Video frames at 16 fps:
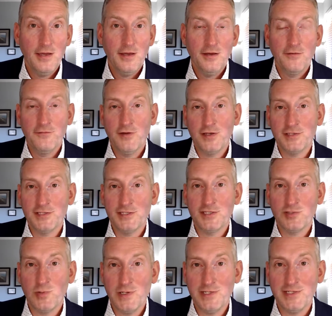verses
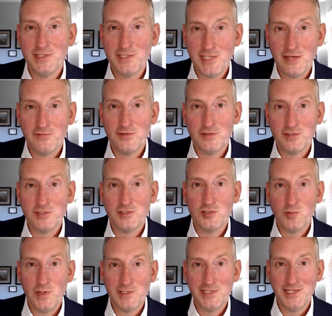27 to
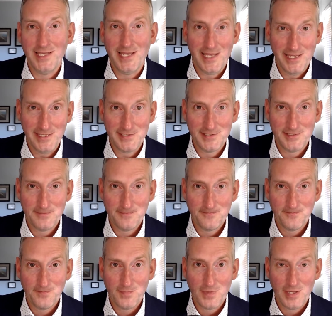28.
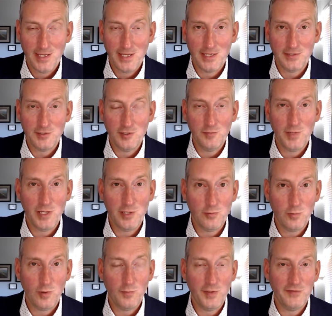And you may
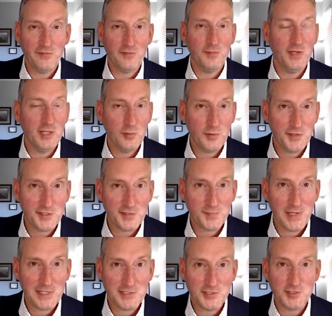well be familiar with this
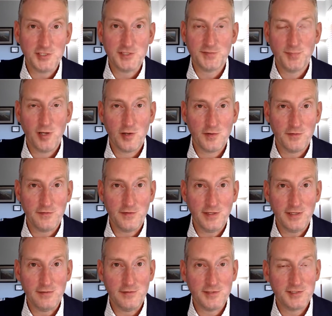passage. It's part of
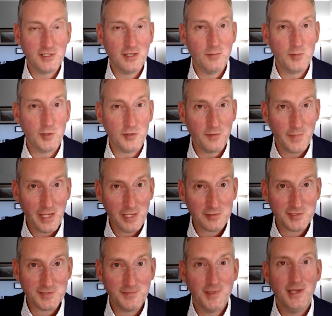the Sermon on the
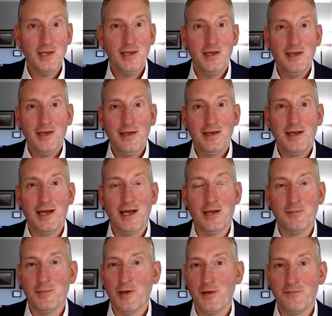Mount,
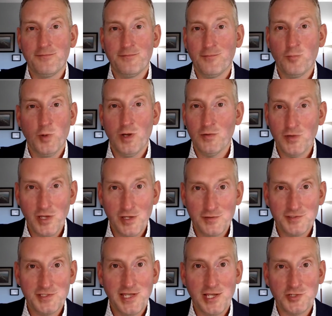a well-known
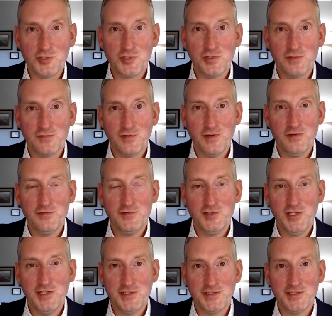section of
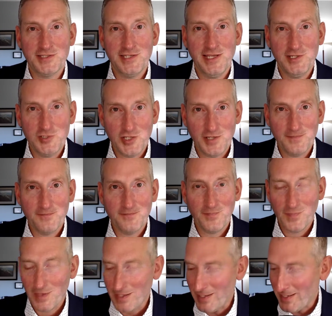Jesus' teaching.
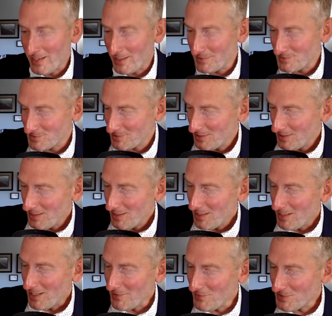And
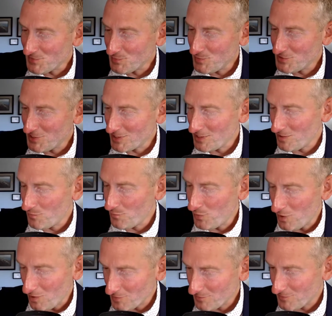in this particular
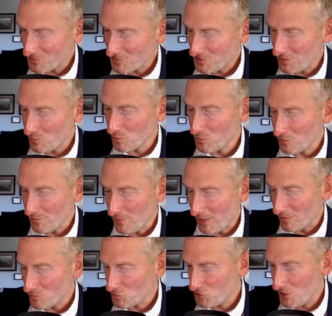part of the Sermon on the
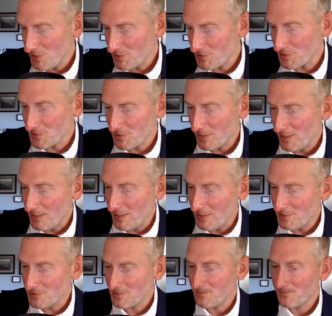Mount, Jesus
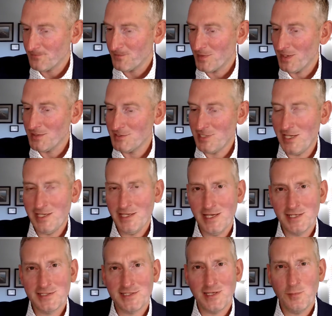is
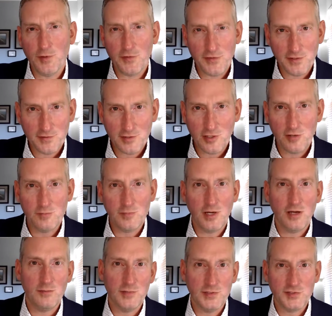taking some of the
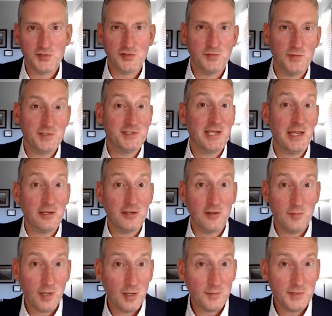commandments from the Ten
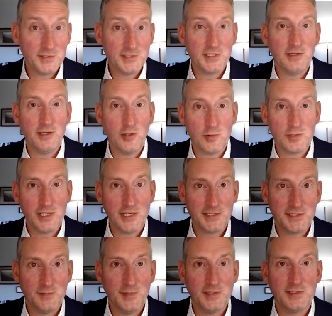Commandments in the Old
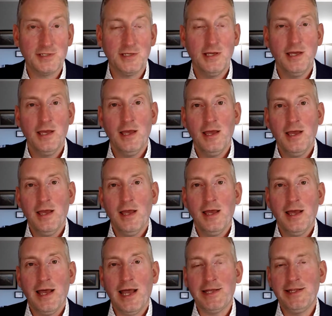Testament,
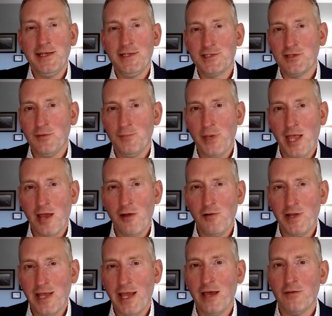and he's
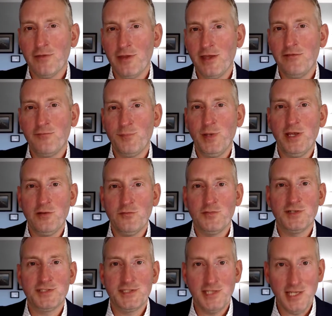comparing how they've been
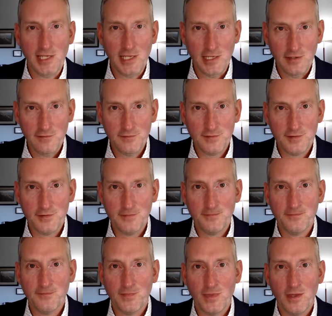received
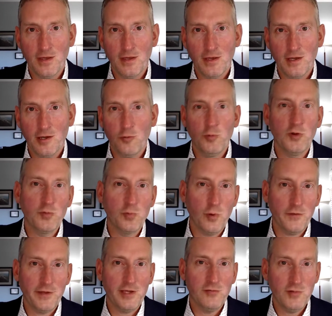with
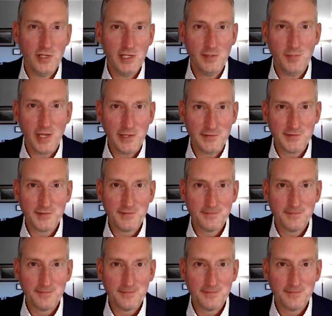what they really meant.